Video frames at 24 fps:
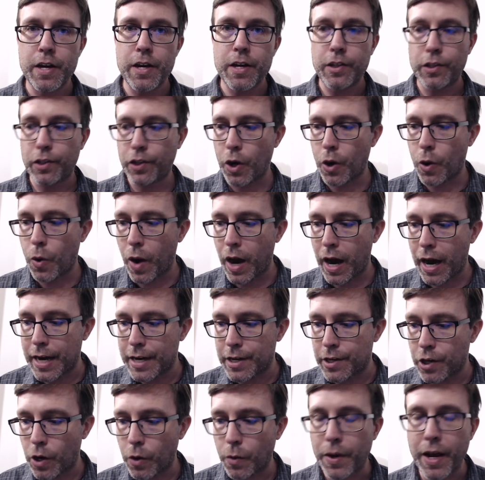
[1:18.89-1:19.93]
So I
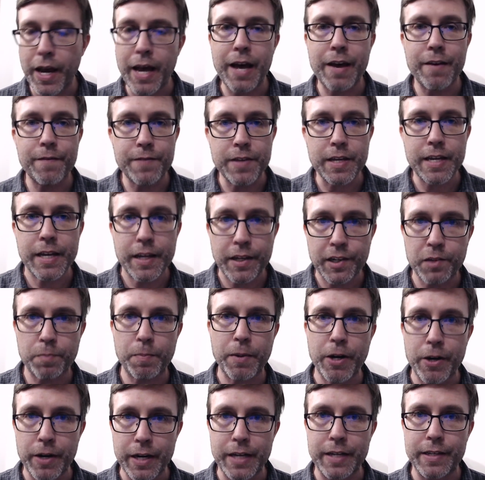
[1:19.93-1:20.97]
don't have the
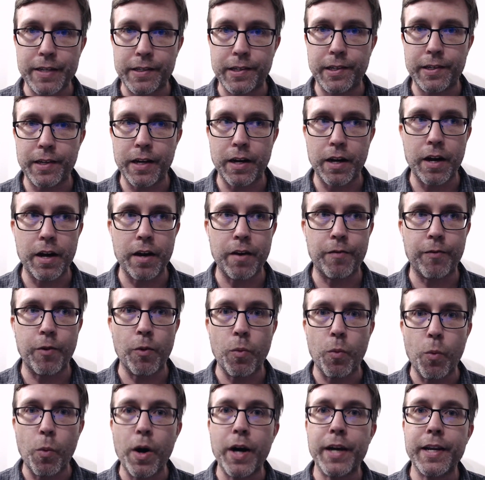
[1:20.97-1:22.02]
experience of
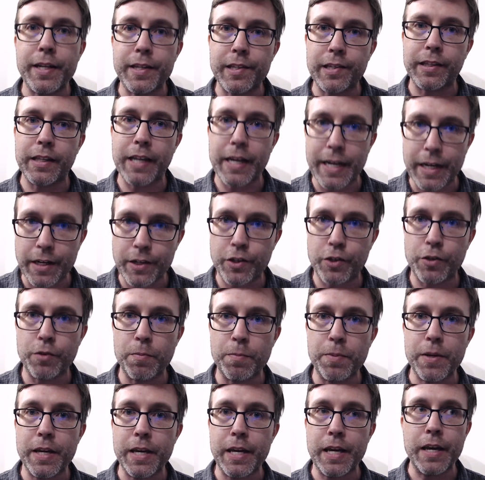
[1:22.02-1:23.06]
what it's like to
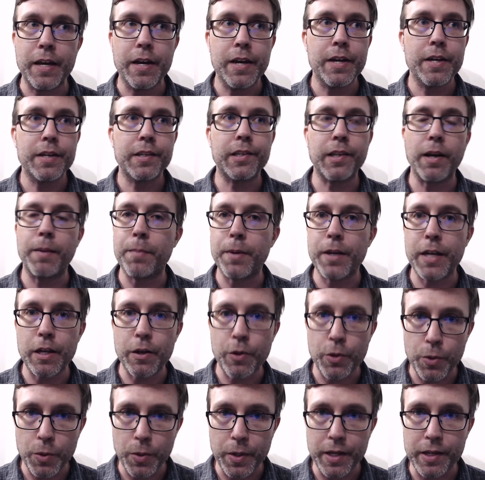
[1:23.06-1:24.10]
be somebody
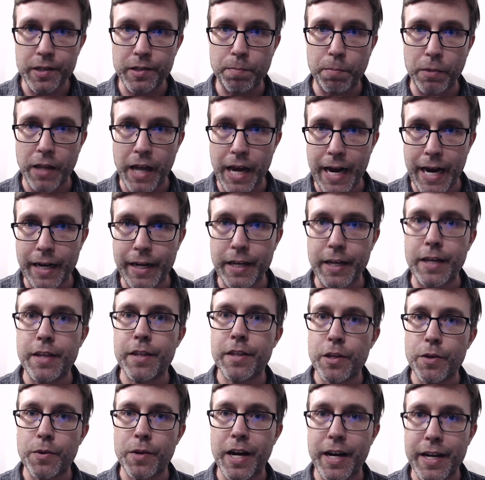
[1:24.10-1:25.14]
who is black in
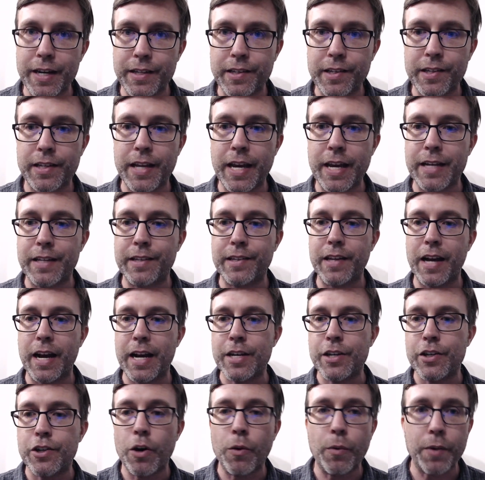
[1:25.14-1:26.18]
the United States. I
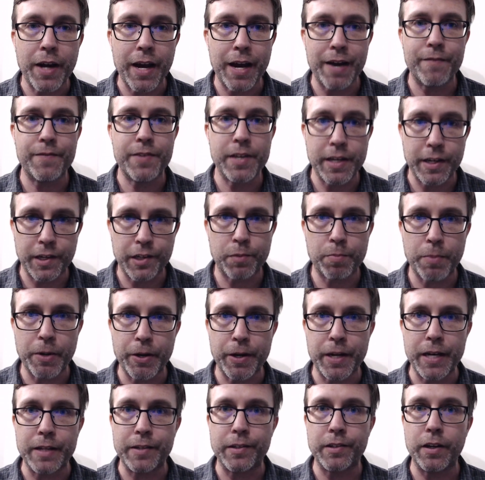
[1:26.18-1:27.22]
don't have the
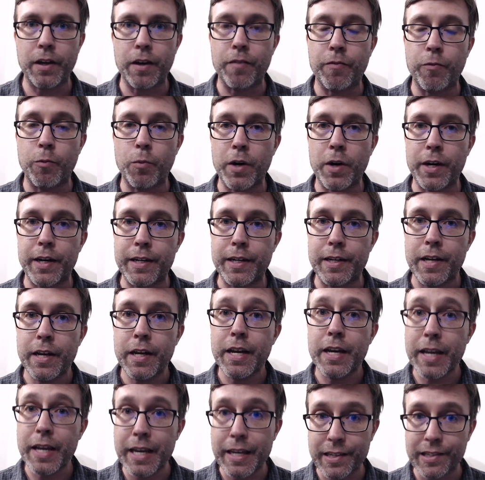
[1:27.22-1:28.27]
experience of what it
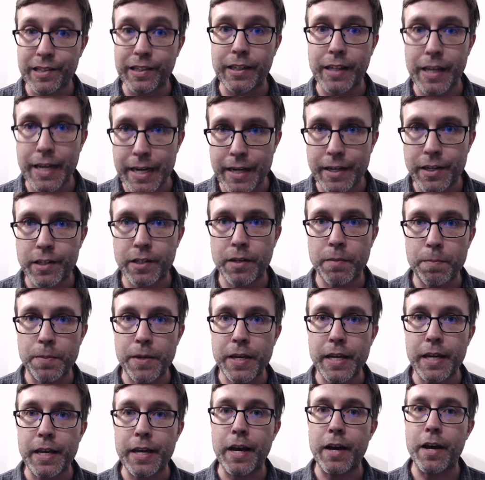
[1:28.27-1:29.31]
is like to
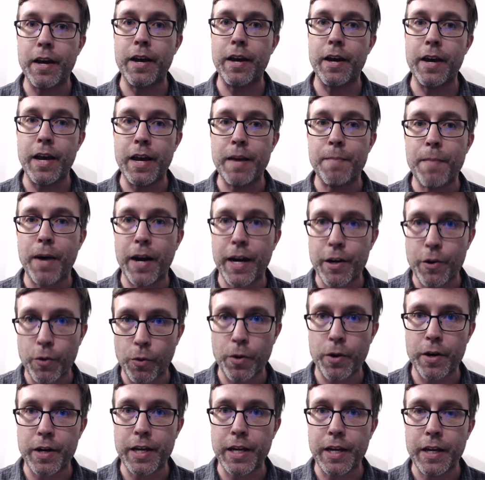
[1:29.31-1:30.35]
be a, a
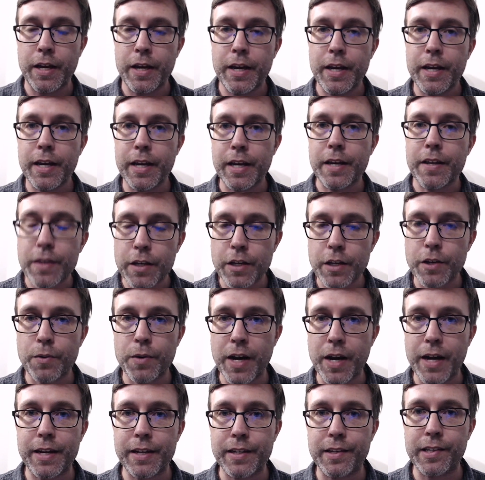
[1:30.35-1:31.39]
minority in the
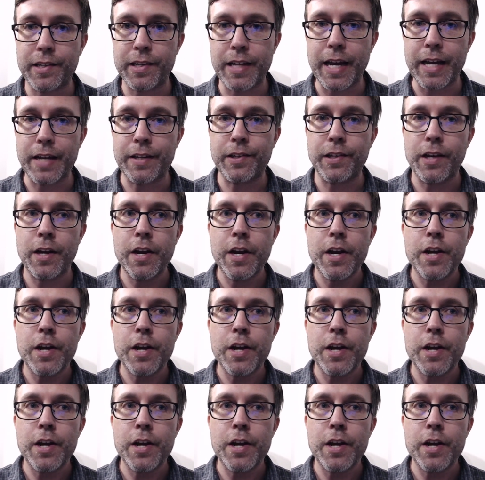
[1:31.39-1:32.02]
United States.